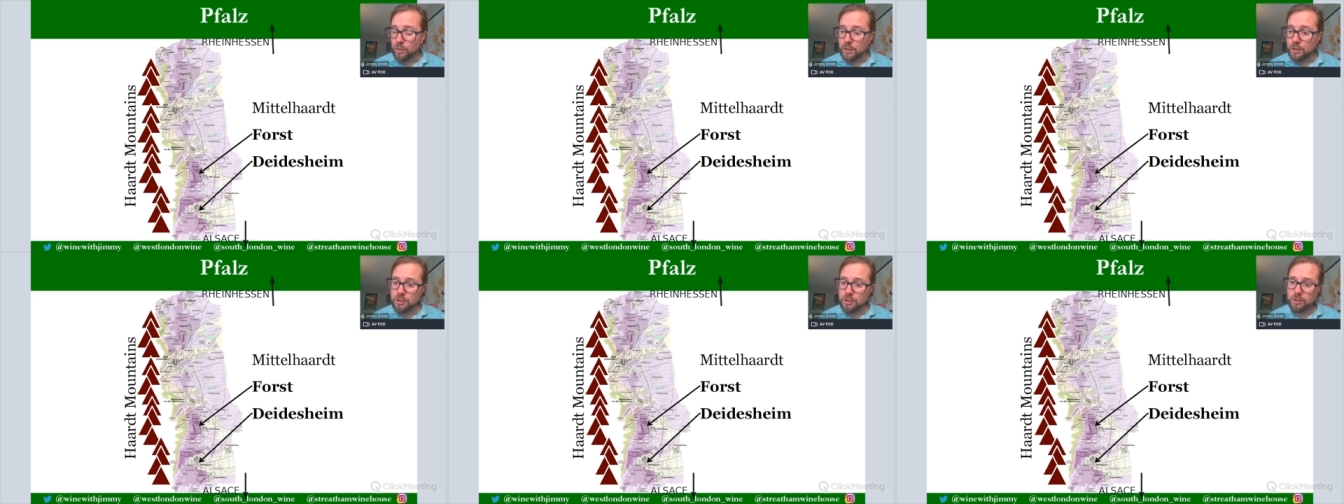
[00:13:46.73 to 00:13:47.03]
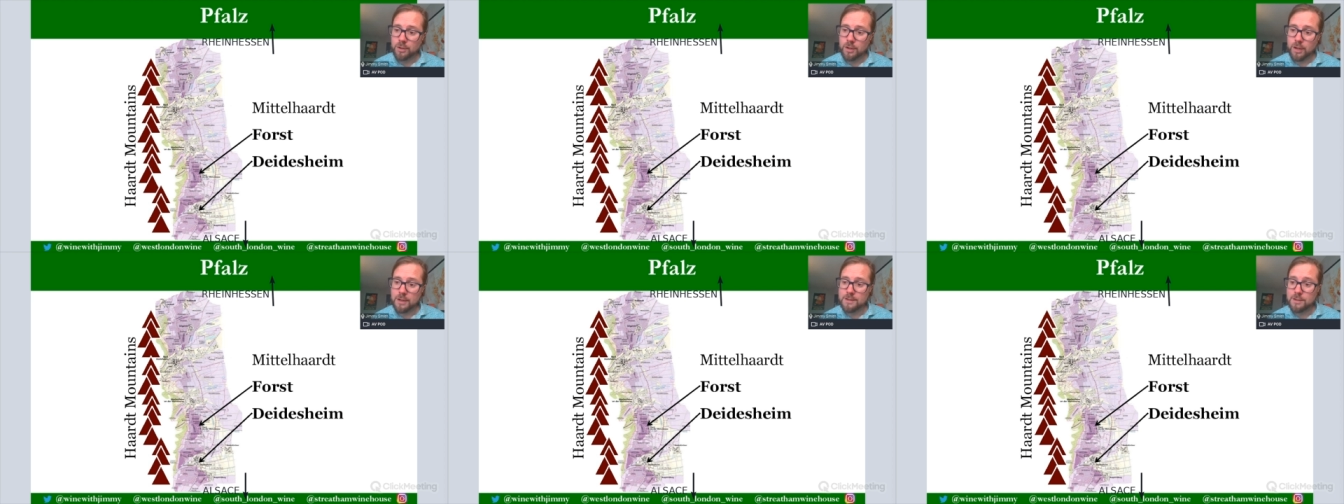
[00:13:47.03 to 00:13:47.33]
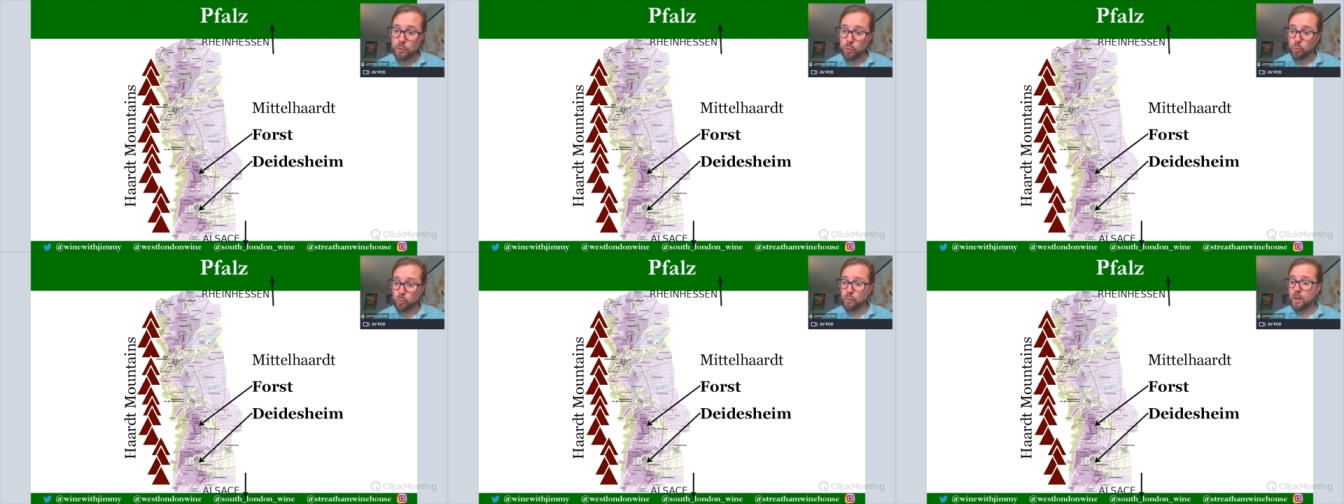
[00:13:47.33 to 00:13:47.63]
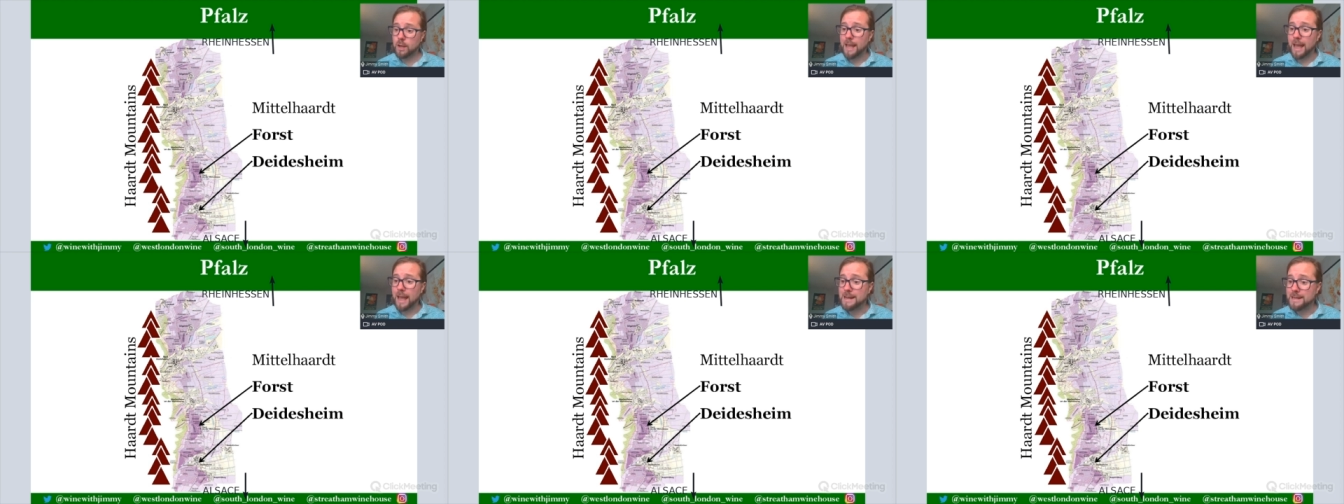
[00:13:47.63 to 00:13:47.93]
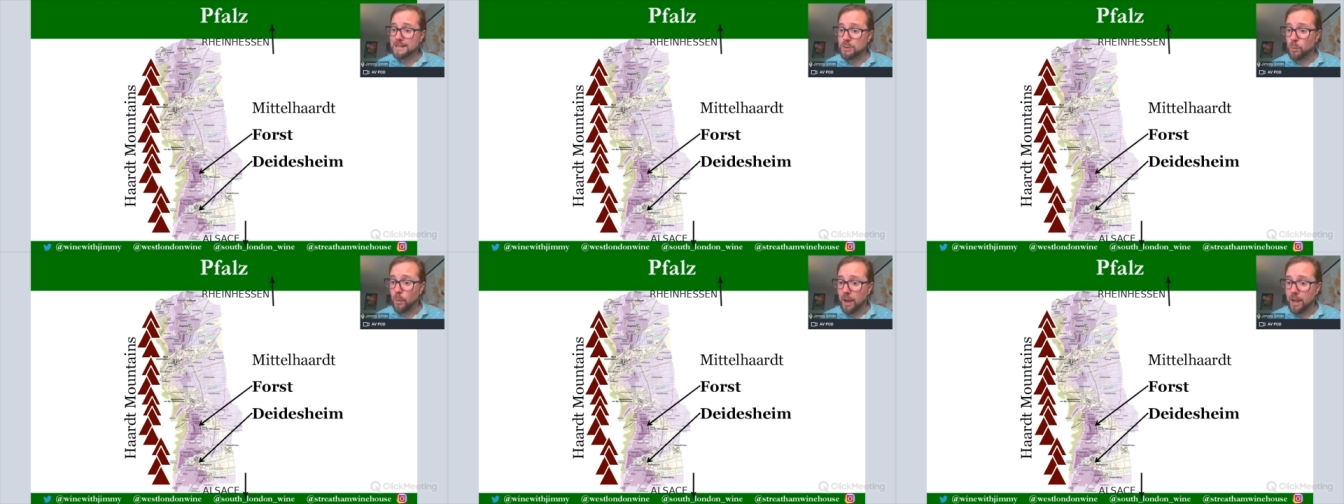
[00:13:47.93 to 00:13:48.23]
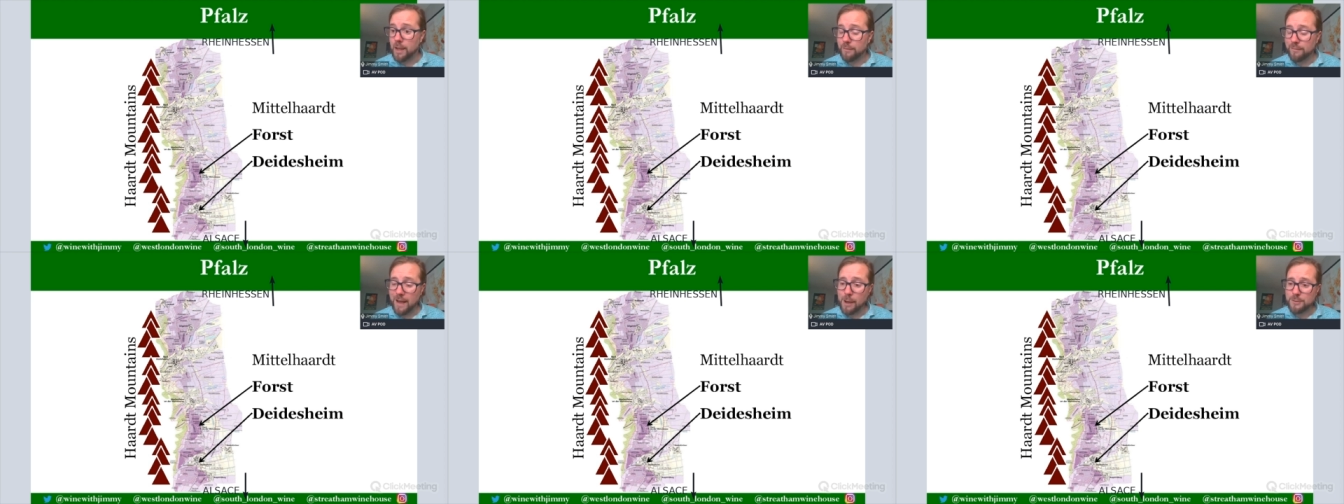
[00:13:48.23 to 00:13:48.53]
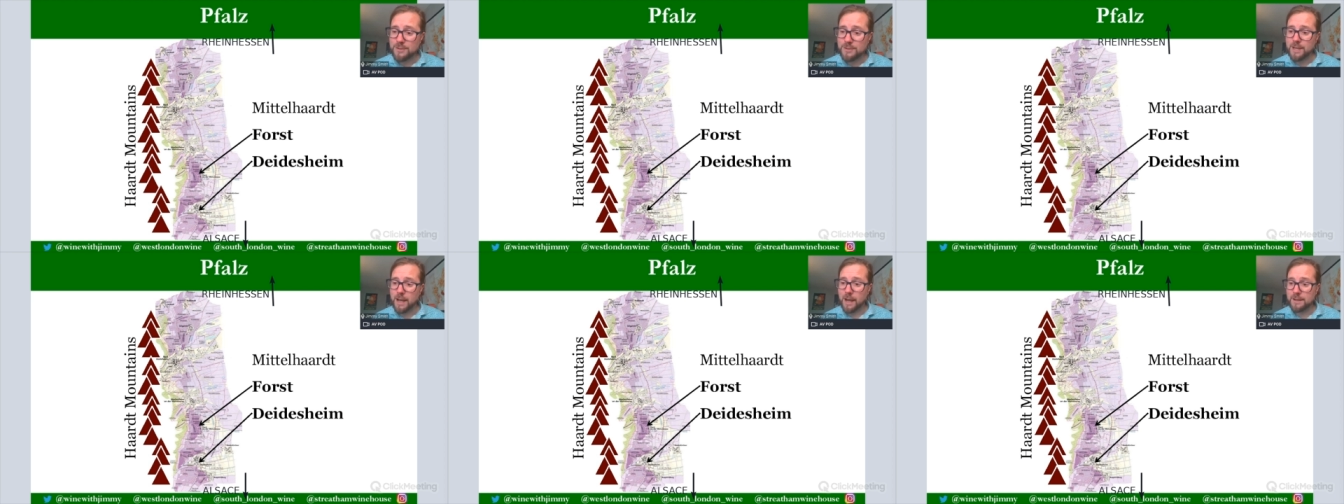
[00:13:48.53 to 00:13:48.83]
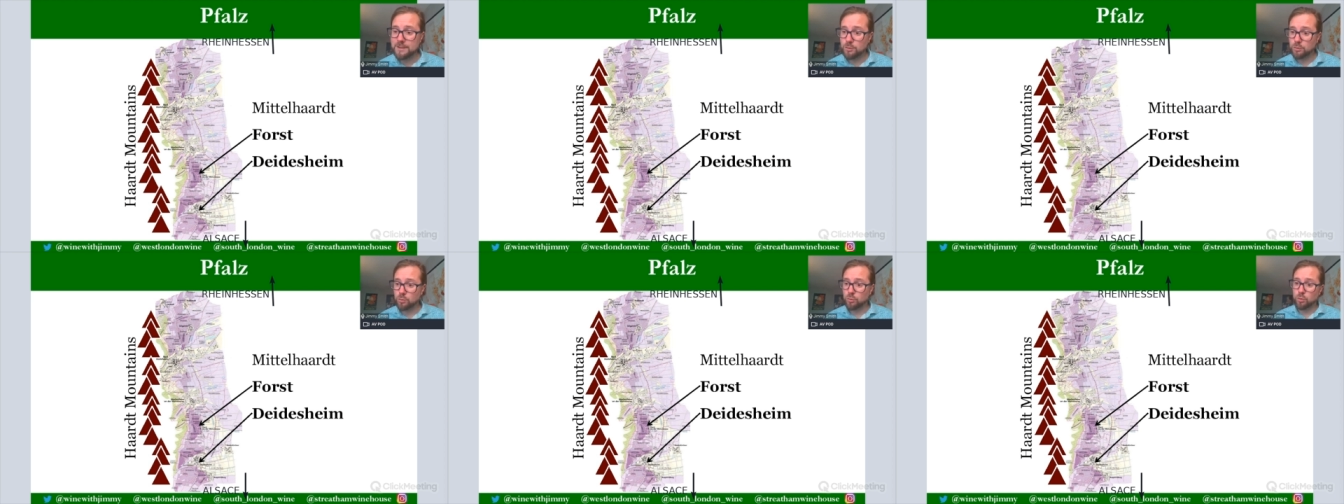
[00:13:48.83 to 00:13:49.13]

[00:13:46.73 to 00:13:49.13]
region, it's called the Gateway of Alsace,